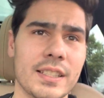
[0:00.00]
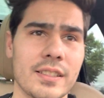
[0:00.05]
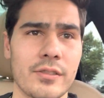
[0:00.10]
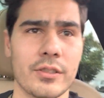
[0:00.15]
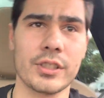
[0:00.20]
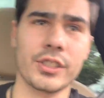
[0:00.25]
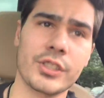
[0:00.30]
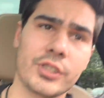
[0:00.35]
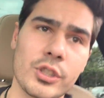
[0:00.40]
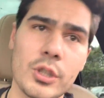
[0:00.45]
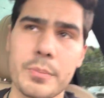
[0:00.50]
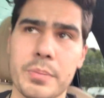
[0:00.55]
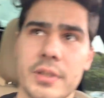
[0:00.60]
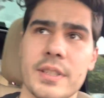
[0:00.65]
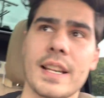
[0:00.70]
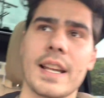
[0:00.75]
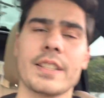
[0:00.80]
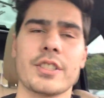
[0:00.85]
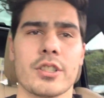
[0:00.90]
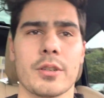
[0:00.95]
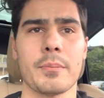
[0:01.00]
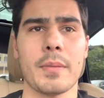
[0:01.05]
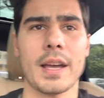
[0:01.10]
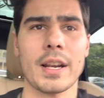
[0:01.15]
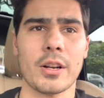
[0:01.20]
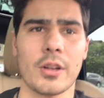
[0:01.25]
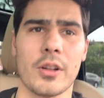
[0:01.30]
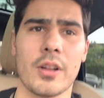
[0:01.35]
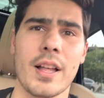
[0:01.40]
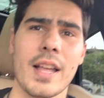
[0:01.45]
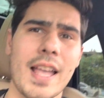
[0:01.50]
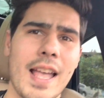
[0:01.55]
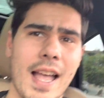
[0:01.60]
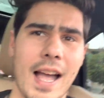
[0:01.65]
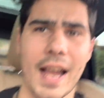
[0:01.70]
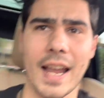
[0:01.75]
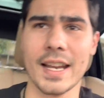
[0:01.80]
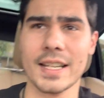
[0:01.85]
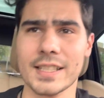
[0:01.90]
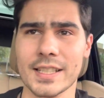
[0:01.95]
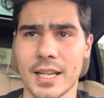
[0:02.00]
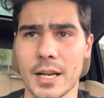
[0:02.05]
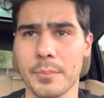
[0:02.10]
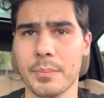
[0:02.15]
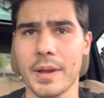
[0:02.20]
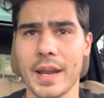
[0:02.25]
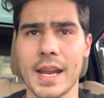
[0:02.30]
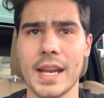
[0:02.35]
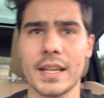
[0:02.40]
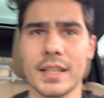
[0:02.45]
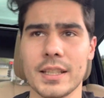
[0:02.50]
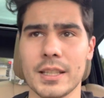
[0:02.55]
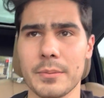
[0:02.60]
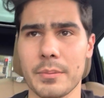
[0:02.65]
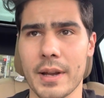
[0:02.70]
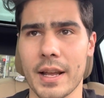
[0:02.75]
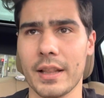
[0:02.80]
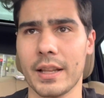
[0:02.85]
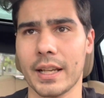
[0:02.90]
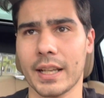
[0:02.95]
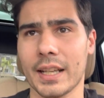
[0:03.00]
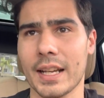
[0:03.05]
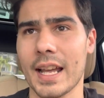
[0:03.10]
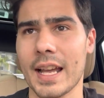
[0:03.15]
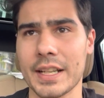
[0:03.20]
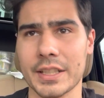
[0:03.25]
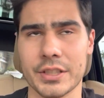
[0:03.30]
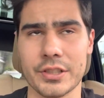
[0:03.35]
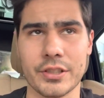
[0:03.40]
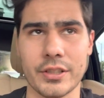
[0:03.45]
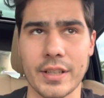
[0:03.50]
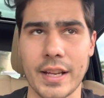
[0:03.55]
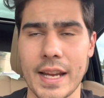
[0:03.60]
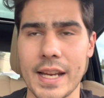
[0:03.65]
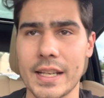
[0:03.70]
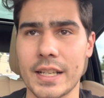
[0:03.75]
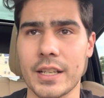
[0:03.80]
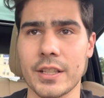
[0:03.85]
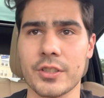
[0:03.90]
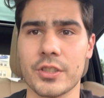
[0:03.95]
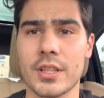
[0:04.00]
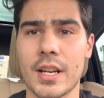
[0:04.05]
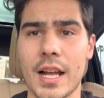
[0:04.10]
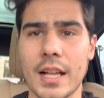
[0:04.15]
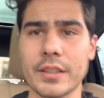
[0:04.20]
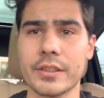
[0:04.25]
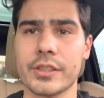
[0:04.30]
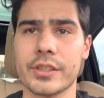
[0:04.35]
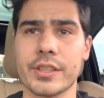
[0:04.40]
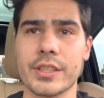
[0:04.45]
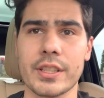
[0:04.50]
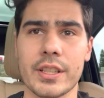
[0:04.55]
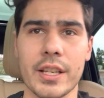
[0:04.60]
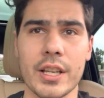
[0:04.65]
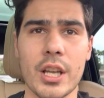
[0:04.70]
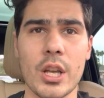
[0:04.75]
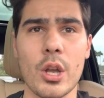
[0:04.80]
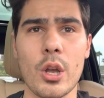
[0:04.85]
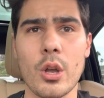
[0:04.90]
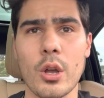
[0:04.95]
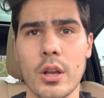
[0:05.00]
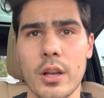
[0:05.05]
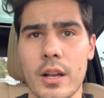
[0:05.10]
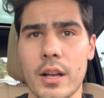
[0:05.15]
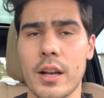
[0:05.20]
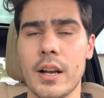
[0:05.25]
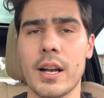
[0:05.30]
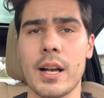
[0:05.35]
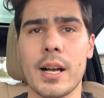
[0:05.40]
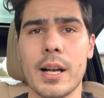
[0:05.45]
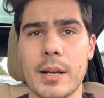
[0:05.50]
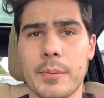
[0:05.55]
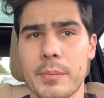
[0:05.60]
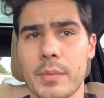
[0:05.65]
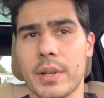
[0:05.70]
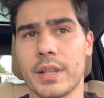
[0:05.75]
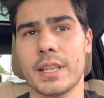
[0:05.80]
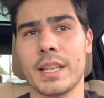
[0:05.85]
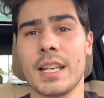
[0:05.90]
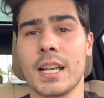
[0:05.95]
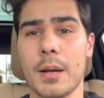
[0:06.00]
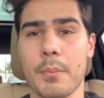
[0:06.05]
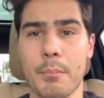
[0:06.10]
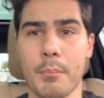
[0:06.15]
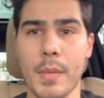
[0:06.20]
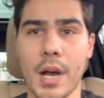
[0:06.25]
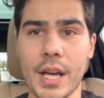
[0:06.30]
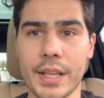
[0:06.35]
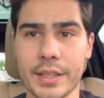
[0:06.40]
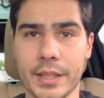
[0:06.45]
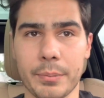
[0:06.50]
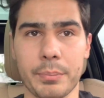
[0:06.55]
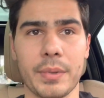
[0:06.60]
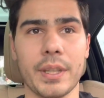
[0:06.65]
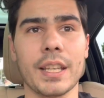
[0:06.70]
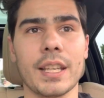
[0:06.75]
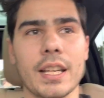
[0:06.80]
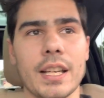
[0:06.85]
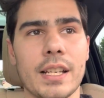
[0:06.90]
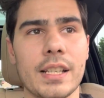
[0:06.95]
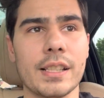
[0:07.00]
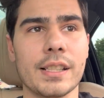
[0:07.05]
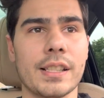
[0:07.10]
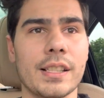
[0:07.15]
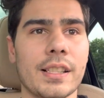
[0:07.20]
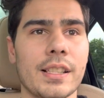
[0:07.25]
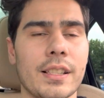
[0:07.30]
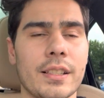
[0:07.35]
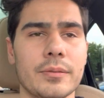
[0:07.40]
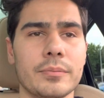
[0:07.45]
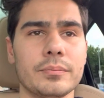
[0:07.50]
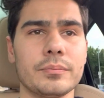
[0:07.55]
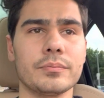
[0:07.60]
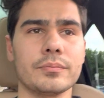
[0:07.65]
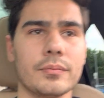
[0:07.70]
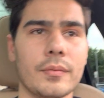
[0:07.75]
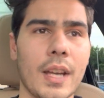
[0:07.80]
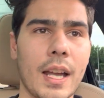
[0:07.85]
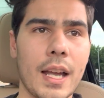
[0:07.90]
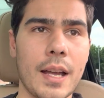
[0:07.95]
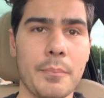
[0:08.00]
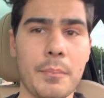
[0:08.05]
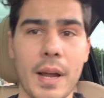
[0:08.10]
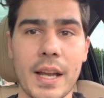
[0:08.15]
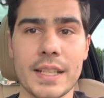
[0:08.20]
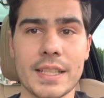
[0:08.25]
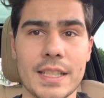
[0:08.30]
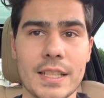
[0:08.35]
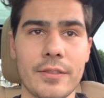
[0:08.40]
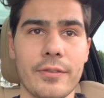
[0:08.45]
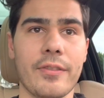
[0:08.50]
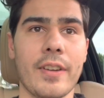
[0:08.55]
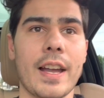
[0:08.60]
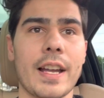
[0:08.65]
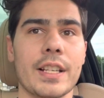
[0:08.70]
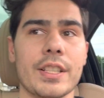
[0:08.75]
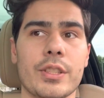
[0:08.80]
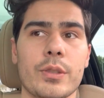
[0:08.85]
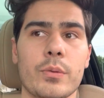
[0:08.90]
super detrimental. I ended up paying eBay an extra $800 in a month because my defects